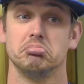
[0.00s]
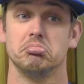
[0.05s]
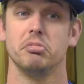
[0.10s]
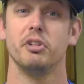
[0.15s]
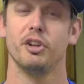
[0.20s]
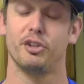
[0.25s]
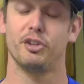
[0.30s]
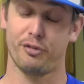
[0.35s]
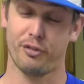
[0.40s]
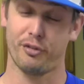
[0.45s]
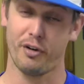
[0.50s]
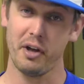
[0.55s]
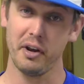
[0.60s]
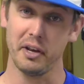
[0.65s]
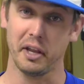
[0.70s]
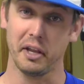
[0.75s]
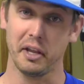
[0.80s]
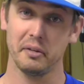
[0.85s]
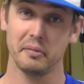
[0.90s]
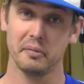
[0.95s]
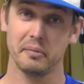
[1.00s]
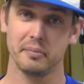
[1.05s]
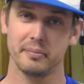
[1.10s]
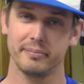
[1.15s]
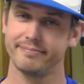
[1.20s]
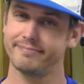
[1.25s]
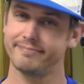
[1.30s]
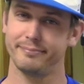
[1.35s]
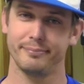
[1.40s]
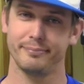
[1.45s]
It's funny,
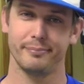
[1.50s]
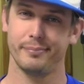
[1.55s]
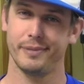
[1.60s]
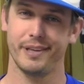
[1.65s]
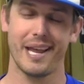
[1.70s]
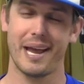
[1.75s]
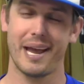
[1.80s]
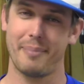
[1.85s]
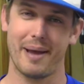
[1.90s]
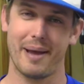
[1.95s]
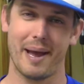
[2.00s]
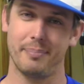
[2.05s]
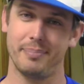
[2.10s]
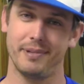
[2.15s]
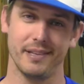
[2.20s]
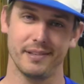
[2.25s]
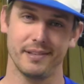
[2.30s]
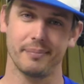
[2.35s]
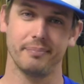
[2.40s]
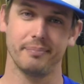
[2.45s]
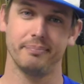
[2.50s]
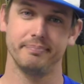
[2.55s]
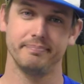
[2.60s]
but not baptism.